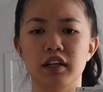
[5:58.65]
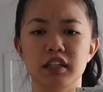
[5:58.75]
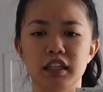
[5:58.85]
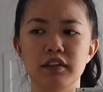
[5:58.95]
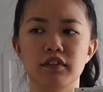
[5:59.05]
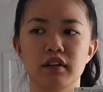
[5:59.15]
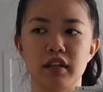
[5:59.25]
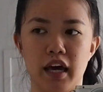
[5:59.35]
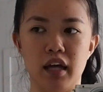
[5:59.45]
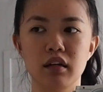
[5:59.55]
and
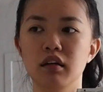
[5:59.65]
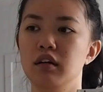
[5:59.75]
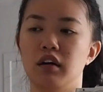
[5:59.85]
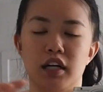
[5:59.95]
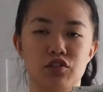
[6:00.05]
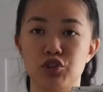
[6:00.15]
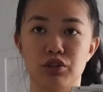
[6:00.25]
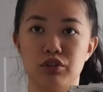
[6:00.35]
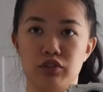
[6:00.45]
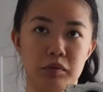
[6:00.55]
even then I still
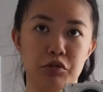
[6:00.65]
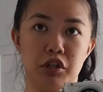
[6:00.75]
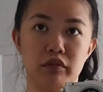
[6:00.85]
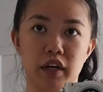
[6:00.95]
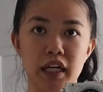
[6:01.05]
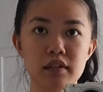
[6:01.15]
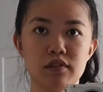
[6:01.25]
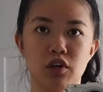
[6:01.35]
don't know if I'm doing it right.